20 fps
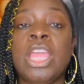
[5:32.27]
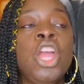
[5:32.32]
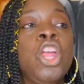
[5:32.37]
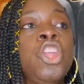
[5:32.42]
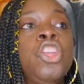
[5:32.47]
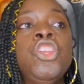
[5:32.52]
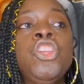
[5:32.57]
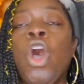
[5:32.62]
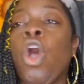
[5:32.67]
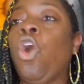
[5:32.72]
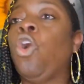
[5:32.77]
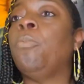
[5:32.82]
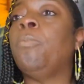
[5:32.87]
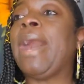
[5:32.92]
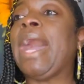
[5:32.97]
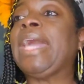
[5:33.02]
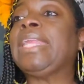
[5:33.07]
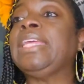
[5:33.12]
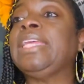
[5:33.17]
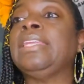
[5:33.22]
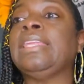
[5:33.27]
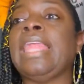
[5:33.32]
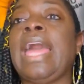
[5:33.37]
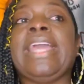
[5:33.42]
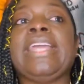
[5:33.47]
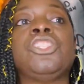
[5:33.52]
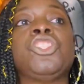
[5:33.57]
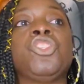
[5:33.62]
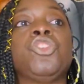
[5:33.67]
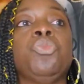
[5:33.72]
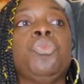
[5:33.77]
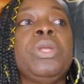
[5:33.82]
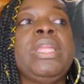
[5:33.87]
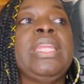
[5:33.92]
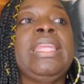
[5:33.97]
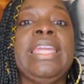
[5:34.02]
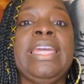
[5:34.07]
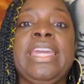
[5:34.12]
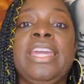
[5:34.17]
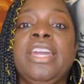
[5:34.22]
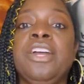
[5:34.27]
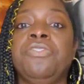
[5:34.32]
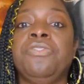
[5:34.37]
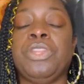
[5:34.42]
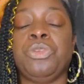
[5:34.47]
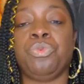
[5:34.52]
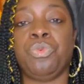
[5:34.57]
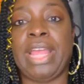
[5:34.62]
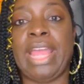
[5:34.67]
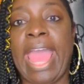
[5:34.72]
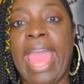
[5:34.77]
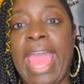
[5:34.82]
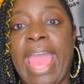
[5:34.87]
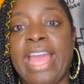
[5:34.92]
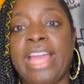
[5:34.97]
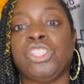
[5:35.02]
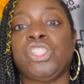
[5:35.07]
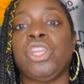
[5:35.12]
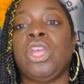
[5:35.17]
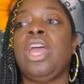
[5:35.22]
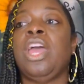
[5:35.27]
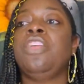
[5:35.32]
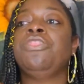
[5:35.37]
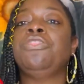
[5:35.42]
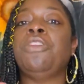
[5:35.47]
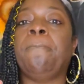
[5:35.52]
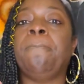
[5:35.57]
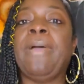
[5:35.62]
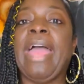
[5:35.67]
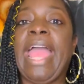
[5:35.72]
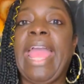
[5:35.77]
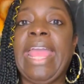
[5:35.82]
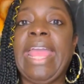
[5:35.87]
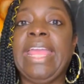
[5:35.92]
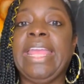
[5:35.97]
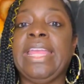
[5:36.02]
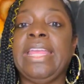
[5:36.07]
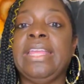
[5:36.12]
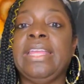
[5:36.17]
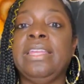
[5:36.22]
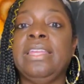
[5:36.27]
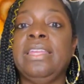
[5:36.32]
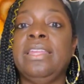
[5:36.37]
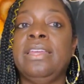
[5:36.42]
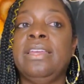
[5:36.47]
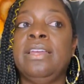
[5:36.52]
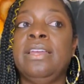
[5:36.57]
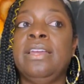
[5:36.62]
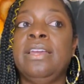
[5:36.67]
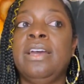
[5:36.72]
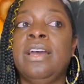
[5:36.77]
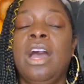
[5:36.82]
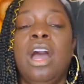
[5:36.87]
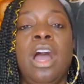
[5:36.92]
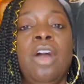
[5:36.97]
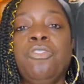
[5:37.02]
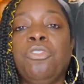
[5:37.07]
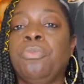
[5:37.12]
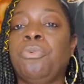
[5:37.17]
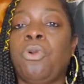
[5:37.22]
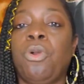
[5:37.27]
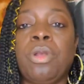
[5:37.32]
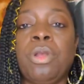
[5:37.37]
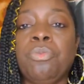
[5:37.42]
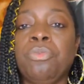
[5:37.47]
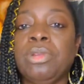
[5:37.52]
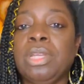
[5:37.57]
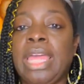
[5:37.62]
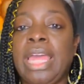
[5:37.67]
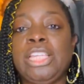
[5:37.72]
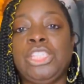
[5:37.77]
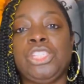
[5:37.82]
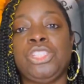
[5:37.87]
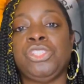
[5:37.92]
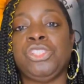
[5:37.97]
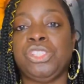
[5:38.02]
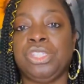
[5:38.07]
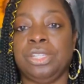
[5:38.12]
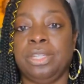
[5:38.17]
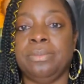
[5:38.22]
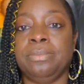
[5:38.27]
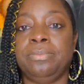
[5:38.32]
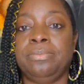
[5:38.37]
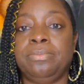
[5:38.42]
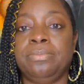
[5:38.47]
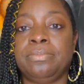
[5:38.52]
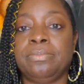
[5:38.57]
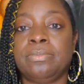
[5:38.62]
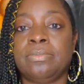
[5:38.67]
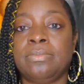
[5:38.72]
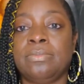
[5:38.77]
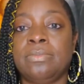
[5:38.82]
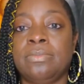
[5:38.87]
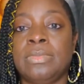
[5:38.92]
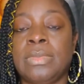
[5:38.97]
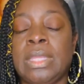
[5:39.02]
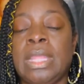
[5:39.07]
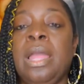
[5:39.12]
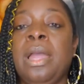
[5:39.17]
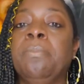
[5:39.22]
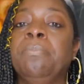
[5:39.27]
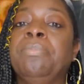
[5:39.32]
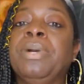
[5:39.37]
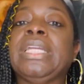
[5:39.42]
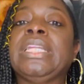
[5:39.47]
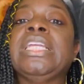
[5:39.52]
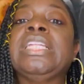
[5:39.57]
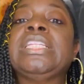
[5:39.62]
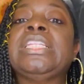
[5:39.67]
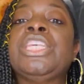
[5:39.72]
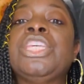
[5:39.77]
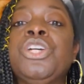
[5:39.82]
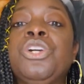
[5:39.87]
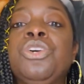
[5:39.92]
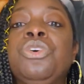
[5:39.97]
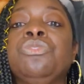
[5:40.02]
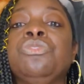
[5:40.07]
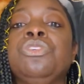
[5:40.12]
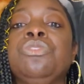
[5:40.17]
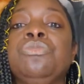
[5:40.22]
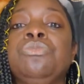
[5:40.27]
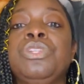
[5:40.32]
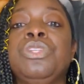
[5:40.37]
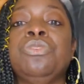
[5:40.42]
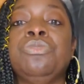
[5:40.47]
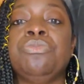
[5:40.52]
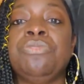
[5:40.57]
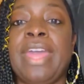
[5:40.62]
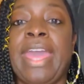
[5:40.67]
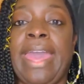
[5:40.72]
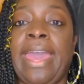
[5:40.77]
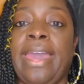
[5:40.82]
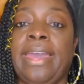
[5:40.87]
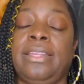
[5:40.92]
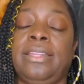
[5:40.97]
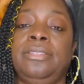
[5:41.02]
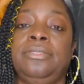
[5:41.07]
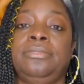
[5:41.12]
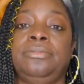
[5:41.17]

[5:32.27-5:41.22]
Nobody likes to relive and rehash the pain of a broken relationship. But until you do that,